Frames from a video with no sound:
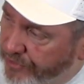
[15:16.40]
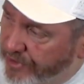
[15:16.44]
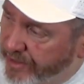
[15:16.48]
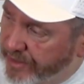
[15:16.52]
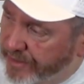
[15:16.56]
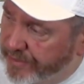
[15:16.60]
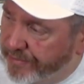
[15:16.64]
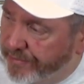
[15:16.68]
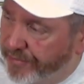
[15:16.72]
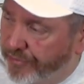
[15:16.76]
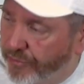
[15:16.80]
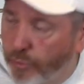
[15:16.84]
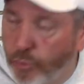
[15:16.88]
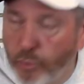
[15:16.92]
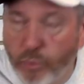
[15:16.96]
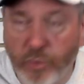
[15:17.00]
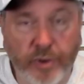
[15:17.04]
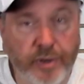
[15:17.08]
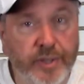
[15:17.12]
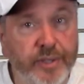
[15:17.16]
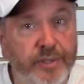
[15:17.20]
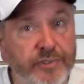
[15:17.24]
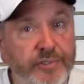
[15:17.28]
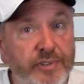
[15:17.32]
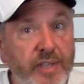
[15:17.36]
it for
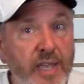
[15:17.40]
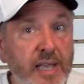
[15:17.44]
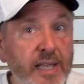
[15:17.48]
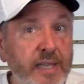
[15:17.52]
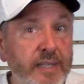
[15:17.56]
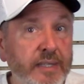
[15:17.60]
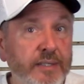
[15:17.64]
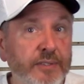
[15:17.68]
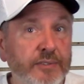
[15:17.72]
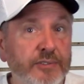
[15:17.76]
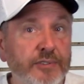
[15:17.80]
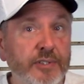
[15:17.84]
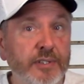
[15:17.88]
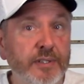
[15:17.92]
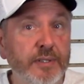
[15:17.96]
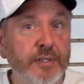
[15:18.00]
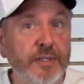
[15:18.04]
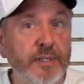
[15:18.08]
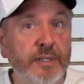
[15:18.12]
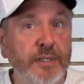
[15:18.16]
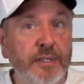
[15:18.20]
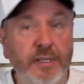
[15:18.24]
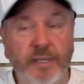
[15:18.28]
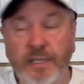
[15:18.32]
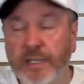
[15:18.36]
his eyes.
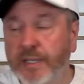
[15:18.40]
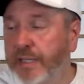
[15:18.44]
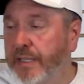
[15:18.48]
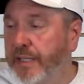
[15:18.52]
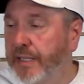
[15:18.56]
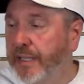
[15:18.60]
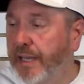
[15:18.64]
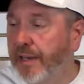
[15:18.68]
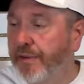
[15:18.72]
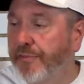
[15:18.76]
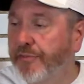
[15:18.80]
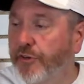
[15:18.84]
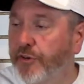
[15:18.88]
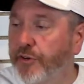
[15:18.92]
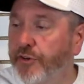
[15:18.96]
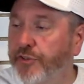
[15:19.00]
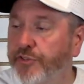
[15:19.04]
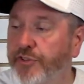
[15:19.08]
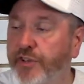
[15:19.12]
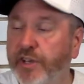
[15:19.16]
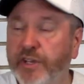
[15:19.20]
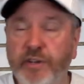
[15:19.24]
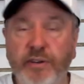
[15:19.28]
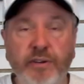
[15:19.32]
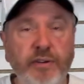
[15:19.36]
Now for
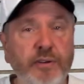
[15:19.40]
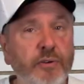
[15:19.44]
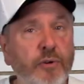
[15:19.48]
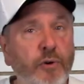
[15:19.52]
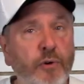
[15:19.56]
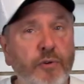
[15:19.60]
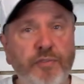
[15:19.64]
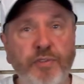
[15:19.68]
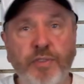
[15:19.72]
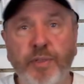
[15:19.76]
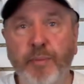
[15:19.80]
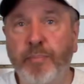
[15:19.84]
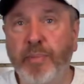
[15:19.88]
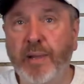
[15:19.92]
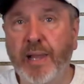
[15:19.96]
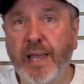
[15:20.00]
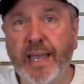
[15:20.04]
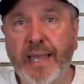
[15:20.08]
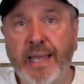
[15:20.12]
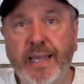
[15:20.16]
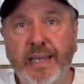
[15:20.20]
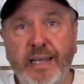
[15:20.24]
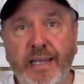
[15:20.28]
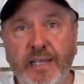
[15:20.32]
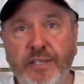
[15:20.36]
his hair, over the
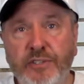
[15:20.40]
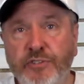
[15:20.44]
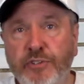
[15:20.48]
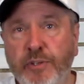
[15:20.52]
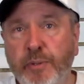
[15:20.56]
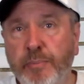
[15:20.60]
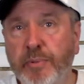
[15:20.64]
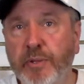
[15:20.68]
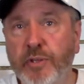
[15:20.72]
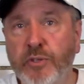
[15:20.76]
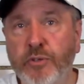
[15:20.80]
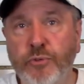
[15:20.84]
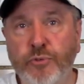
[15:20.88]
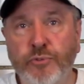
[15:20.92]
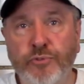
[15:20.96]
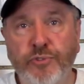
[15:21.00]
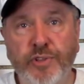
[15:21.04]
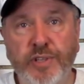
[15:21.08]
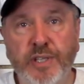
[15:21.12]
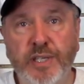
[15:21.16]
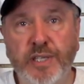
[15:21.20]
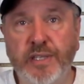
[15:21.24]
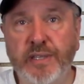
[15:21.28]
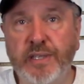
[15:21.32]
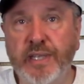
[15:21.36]
black, I simply used
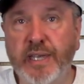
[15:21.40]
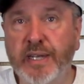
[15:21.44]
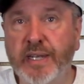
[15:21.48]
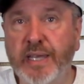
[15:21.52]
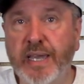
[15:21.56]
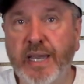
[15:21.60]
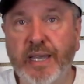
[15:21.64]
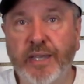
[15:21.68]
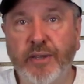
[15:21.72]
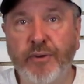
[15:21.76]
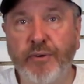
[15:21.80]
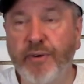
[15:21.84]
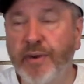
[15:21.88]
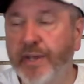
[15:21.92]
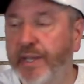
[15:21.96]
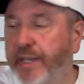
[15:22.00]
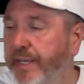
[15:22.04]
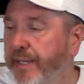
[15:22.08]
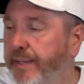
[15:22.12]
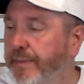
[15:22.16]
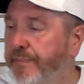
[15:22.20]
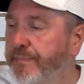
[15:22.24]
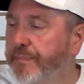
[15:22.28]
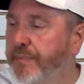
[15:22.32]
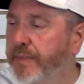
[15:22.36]
the Dead Guy
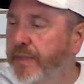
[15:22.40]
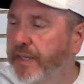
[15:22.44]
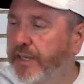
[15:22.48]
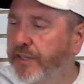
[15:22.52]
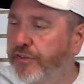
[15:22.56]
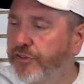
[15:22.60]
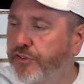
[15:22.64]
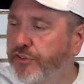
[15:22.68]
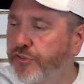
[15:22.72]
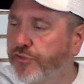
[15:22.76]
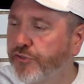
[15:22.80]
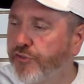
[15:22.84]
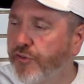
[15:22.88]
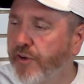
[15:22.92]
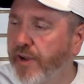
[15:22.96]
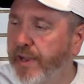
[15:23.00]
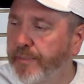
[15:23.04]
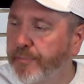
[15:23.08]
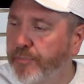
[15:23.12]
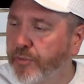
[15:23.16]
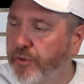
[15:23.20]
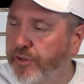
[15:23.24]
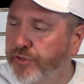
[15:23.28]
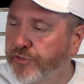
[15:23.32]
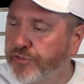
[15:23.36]
Gray and just dry
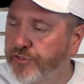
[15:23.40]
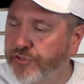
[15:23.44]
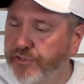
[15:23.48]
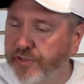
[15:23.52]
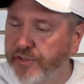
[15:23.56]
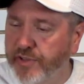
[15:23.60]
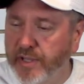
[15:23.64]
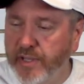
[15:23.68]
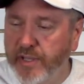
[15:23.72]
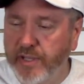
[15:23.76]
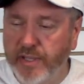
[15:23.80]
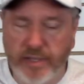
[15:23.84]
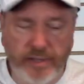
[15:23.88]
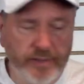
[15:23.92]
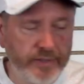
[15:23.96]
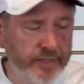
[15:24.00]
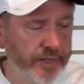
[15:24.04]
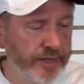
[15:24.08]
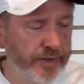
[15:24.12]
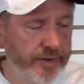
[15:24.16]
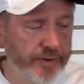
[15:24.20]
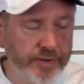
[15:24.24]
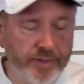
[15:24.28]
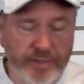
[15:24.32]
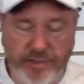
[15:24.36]
brushed the
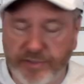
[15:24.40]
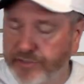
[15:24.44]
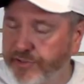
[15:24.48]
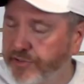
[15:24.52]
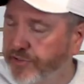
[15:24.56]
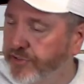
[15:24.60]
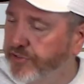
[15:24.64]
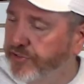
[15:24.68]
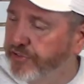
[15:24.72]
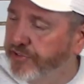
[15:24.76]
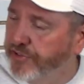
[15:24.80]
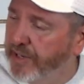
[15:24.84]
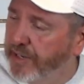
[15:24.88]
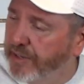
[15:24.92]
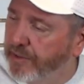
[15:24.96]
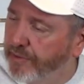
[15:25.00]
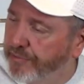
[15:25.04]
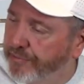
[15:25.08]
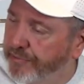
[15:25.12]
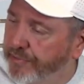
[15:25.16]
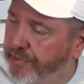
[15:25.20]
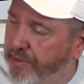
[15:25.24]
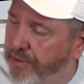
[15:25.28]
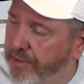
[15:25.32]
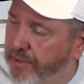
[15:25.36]
areas
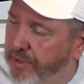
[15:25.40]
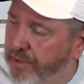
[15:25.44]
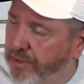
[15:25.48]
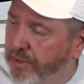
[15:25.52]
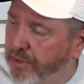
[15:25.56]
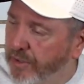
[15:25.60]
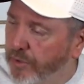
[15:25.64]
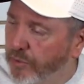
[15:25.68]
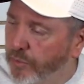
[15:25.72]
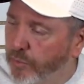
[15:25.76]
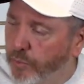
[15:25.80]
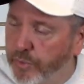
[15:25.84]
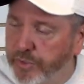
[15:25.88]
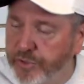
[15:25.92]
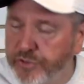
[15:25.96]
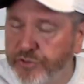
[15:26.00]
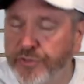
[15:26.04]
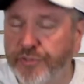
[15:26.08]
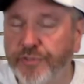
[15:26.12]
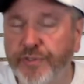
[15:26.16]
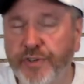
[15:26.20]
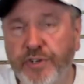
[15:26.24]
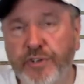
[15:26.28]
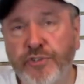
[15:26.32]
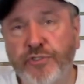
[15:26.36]
itself, which
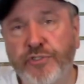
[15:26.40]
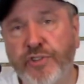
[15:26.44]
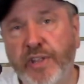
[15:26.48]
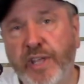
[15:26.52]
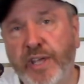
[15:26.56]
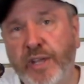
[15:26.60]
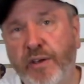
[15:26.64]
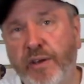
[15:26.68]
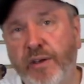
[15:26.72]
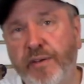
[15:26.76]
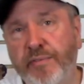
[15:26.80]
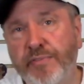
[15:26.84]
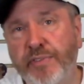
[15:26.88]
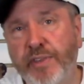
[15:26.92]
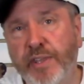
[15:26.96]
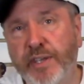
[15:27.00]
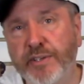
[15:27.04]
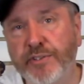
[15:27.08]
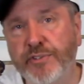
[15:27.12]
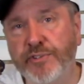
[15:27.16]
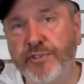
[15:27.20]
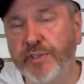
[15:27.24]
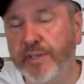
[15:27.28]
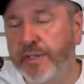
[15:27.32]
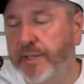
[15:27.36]
finished that off
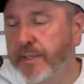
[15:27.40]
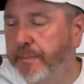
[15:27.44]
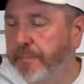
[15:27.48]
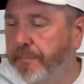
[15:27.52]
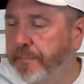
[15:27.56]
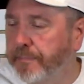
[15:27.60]
nicely.